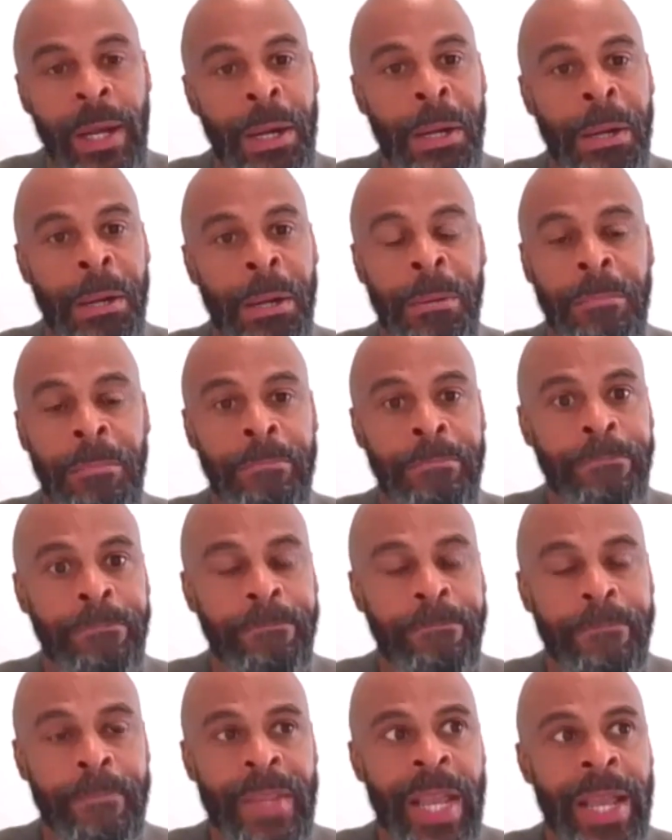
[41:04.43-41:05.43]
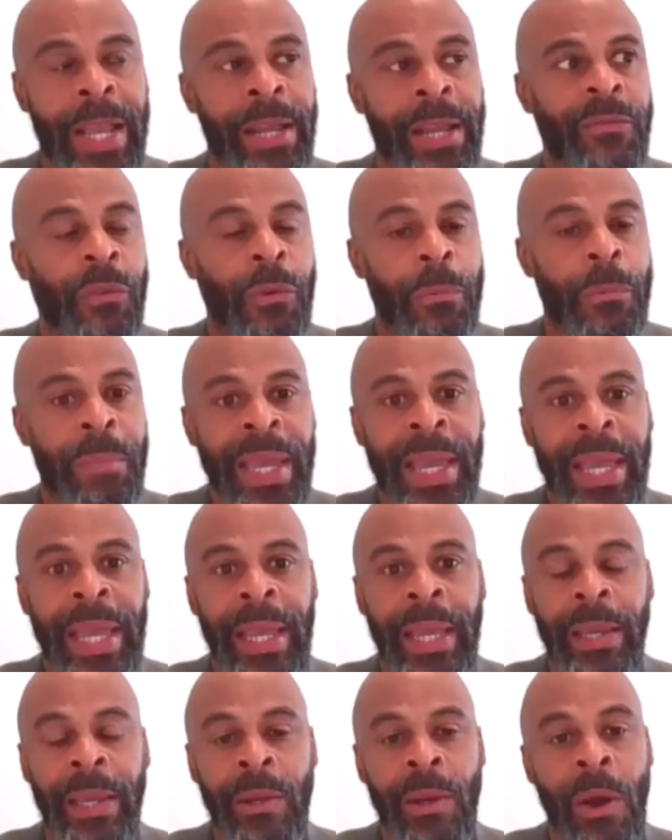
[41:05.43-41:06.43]
Um, and for me,
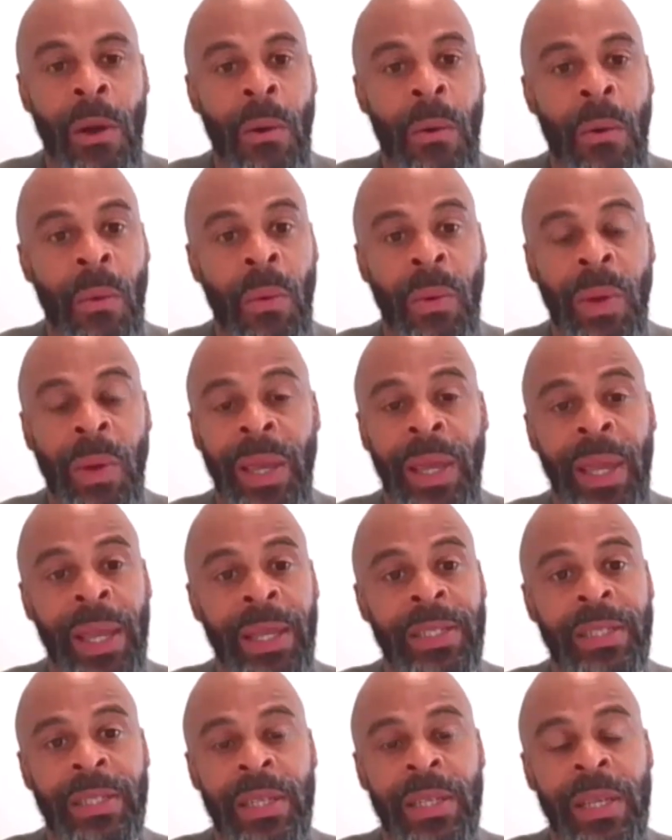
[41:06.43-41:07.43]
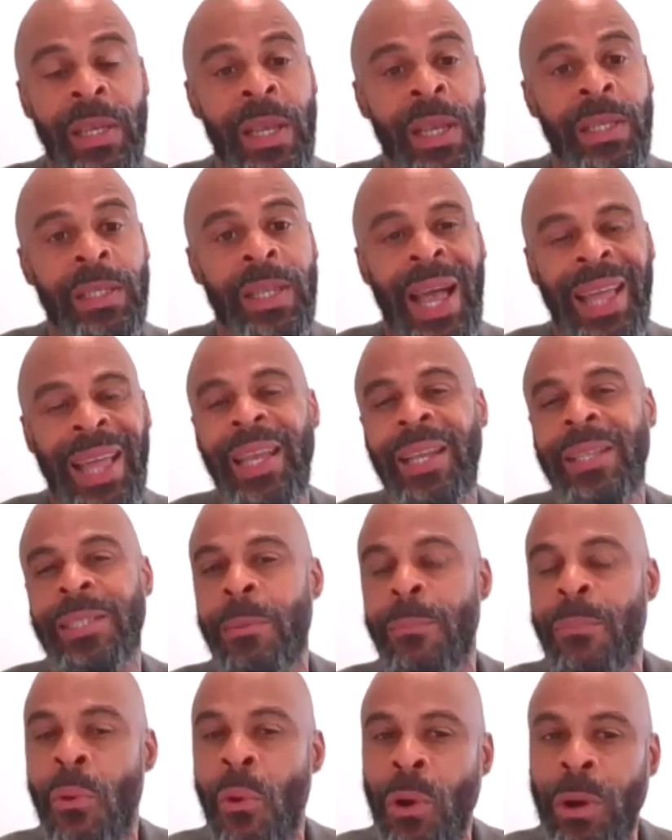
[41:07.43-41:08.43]
you know, it, it's it, it's I think it's
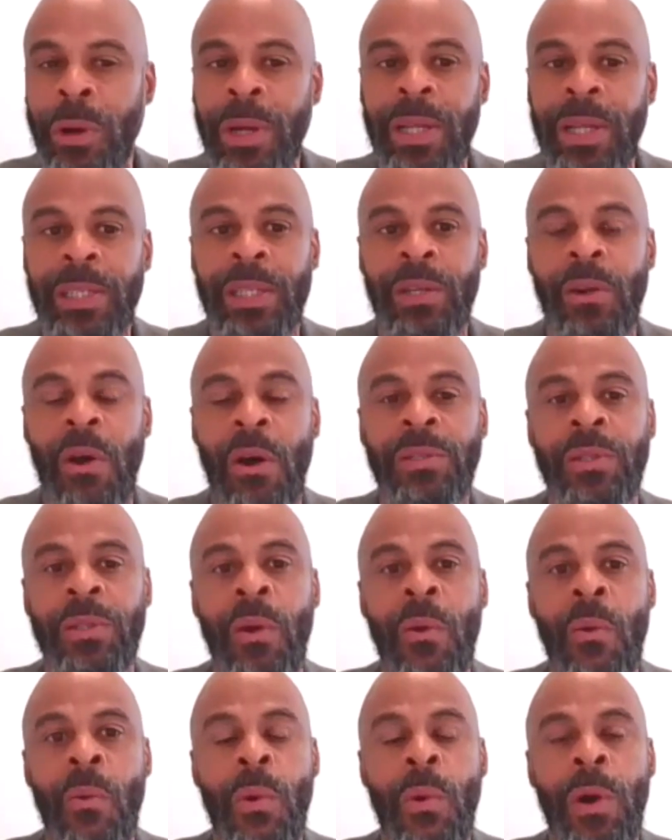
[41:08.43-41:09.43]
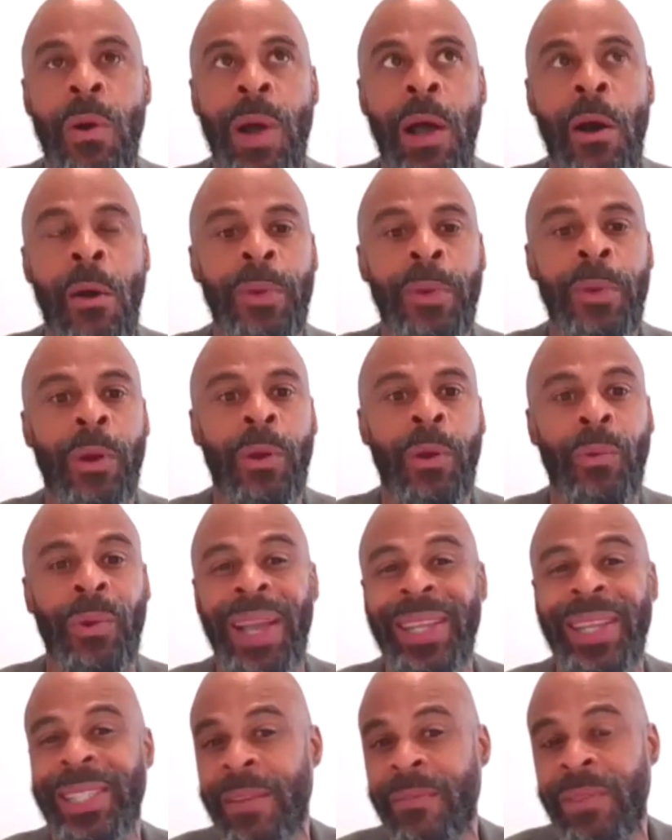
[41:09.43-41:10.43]
important because it also will help your
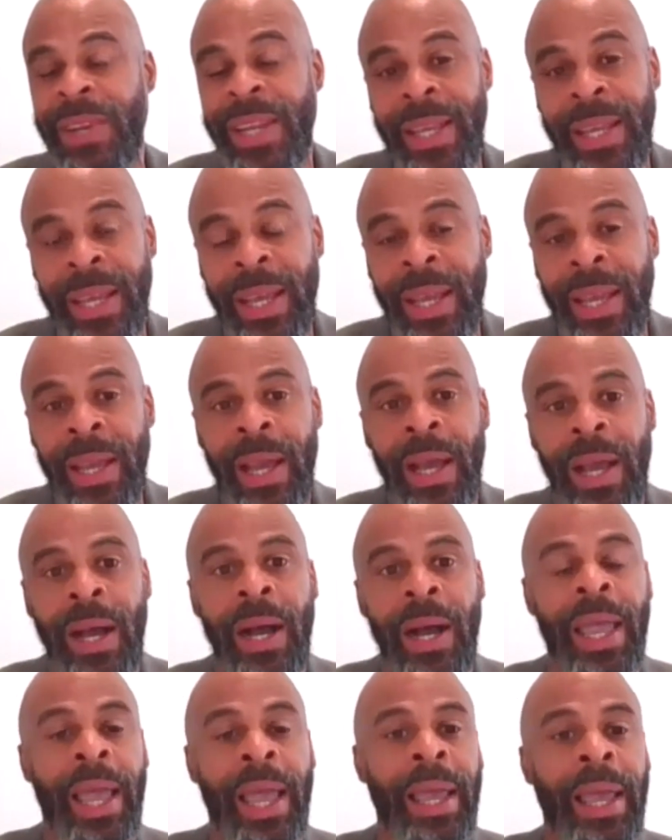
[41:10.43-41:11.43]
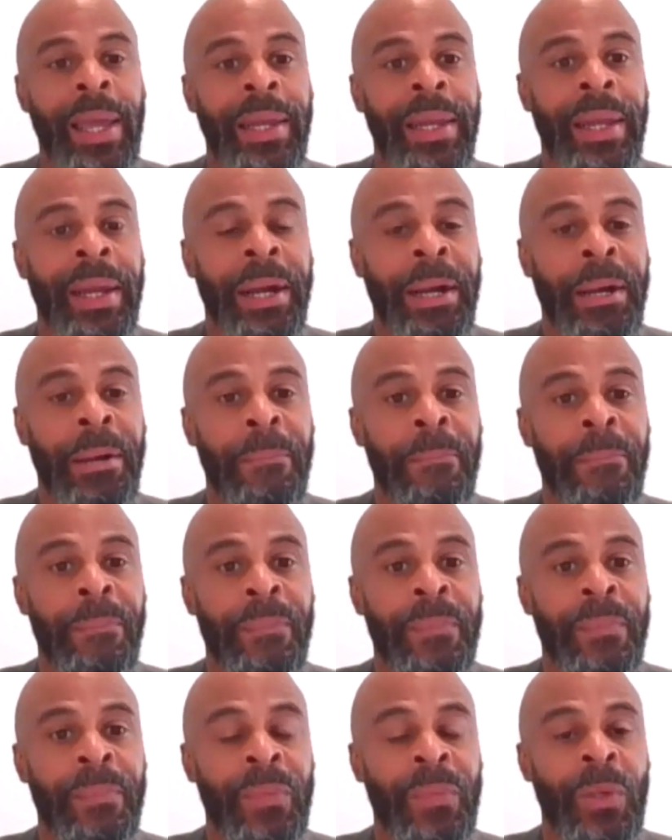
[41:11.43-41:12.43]
creativity and
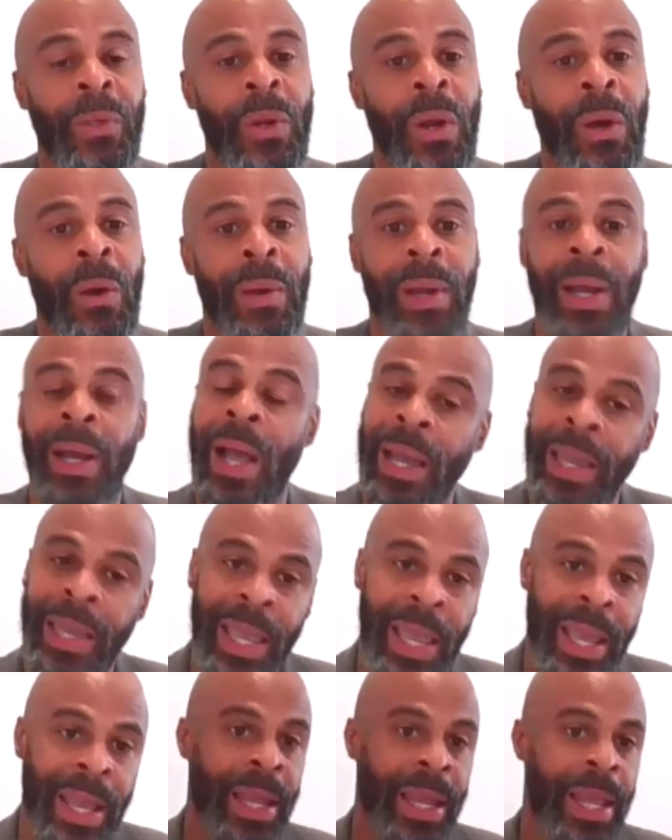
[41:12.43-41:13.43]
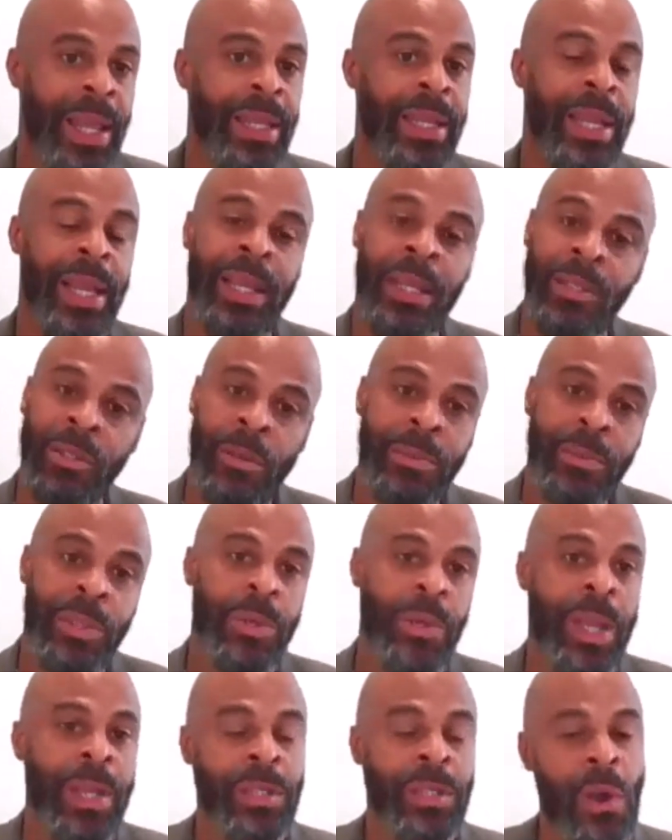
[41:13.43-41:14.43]
um, you know again it, it, consumes
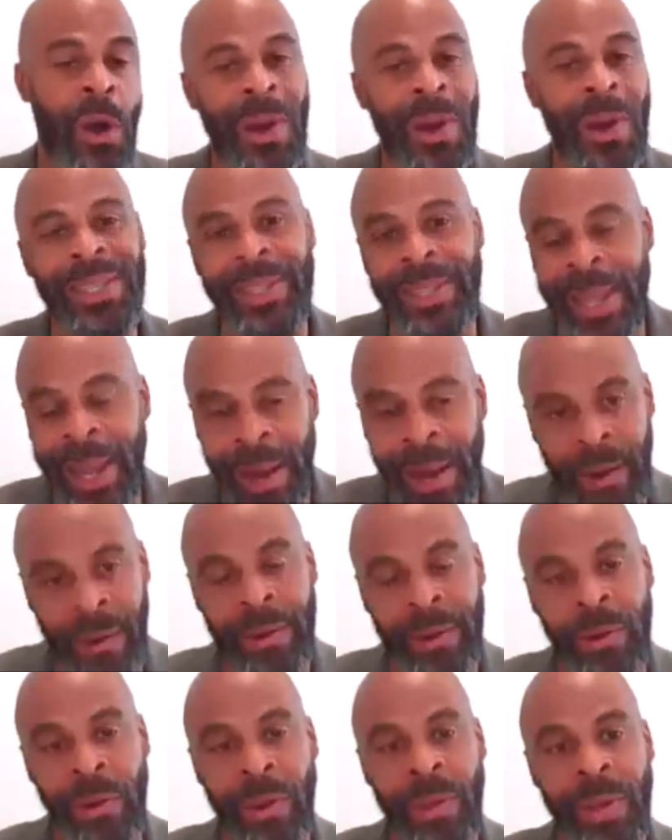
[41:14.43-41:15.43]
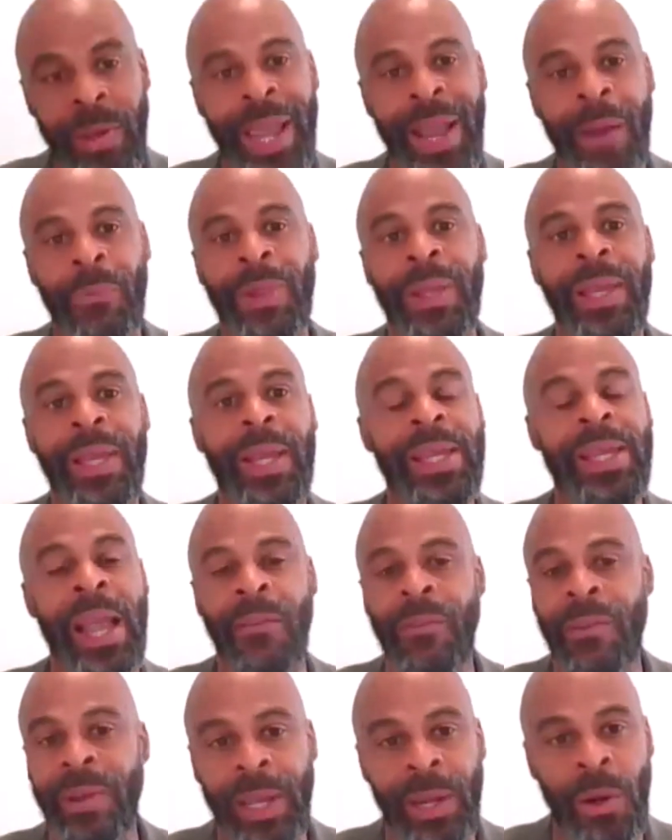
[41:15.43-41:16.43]
your it's always there you know you can't really
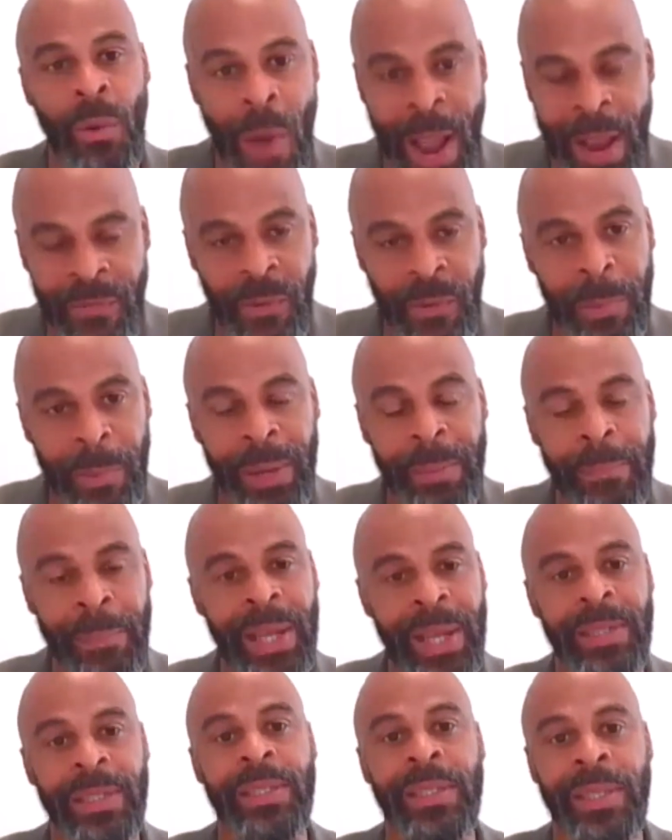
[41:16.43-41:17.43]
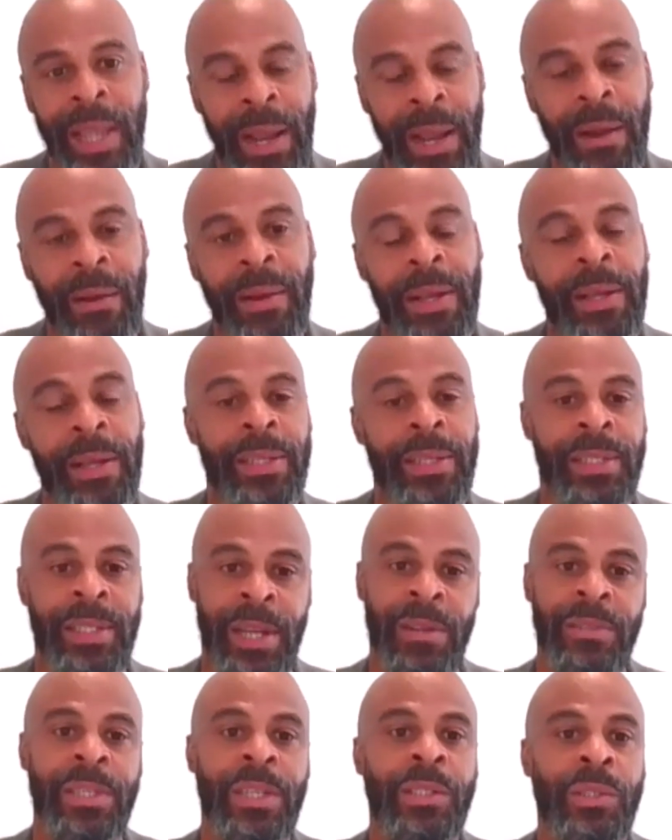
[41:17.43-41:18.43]
ever get away from it because it's there it
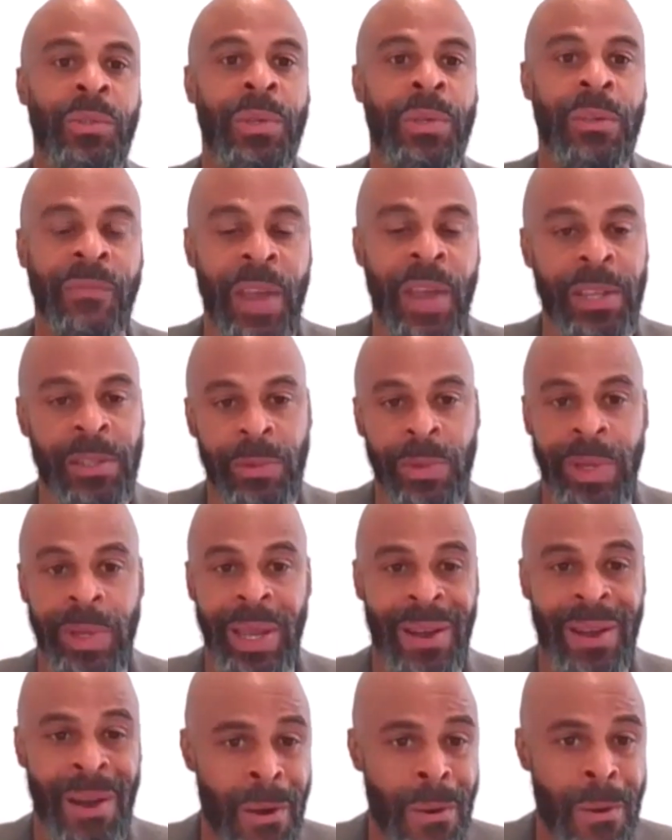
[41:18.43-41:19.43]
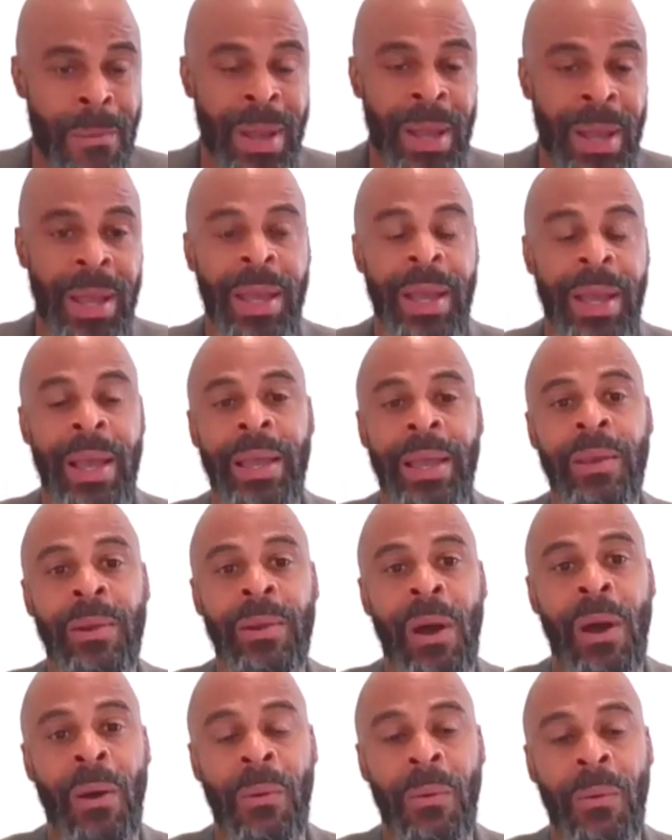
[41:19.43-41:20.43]
stares at you in the face when you get home you
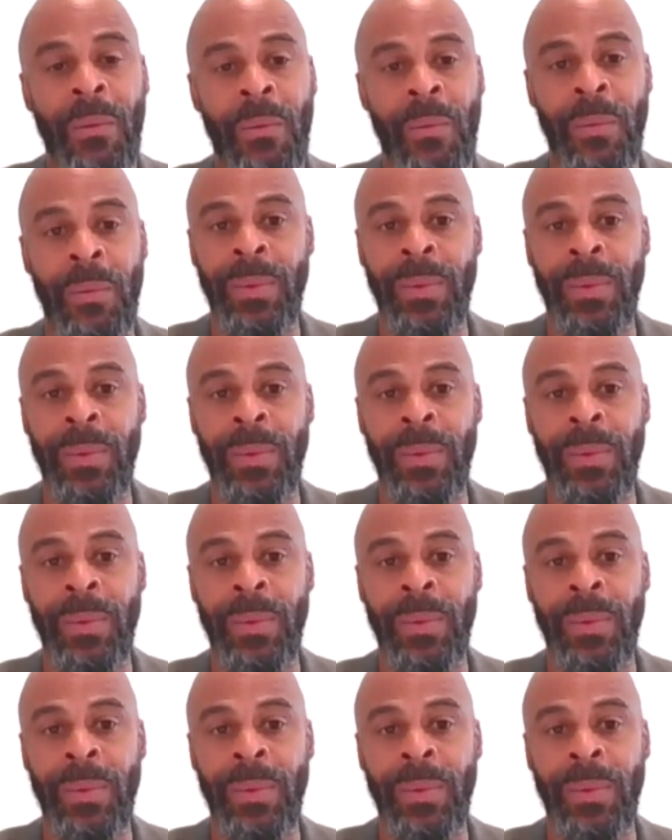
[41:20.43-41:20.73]
know